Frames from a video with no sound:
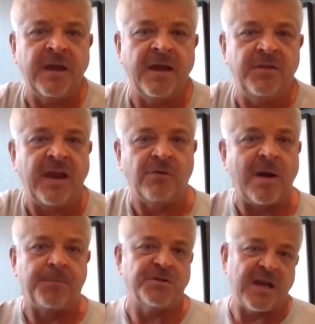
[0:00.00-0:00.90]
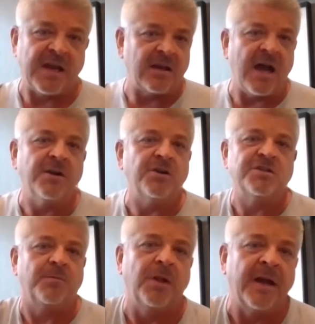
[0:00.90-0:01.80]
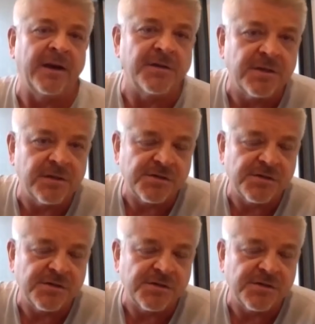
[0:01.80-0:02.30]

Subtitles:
They represent hundreds of players.